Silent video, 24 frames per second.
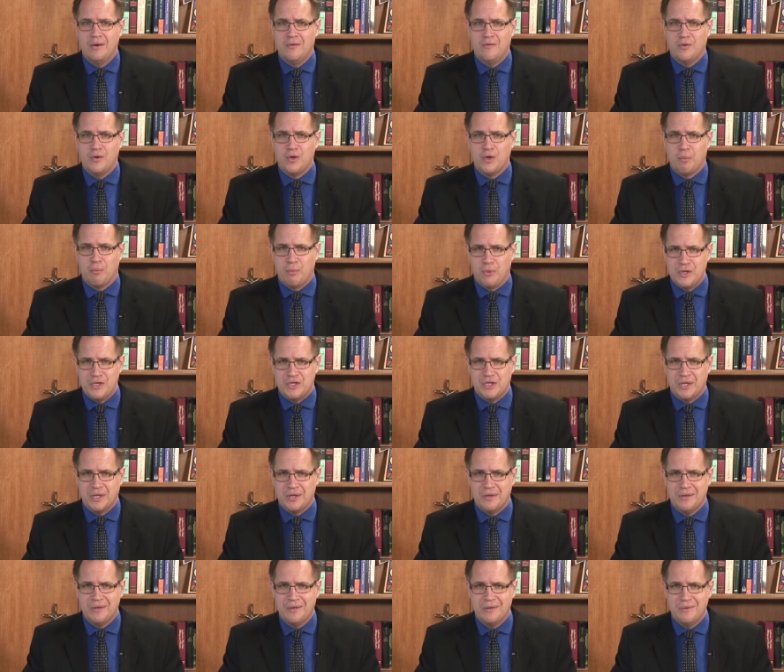for your
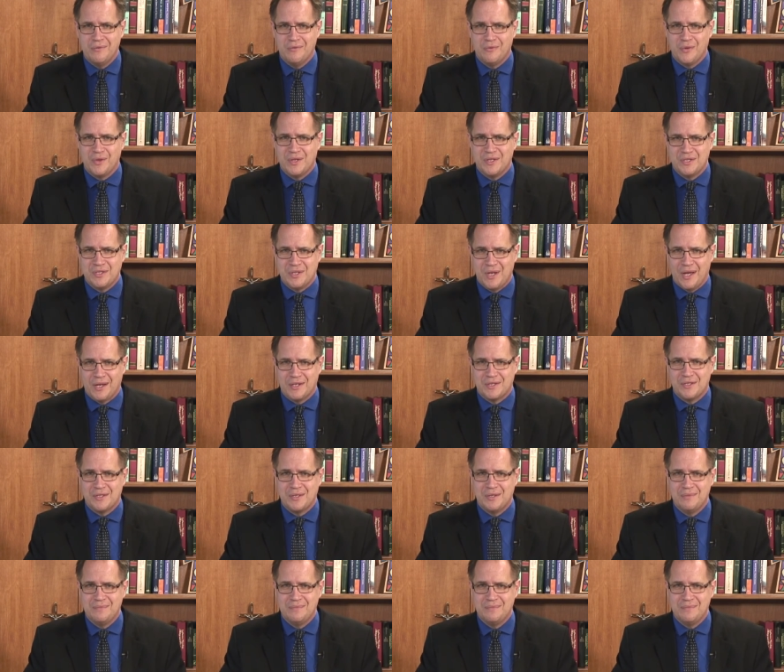preaching for this text.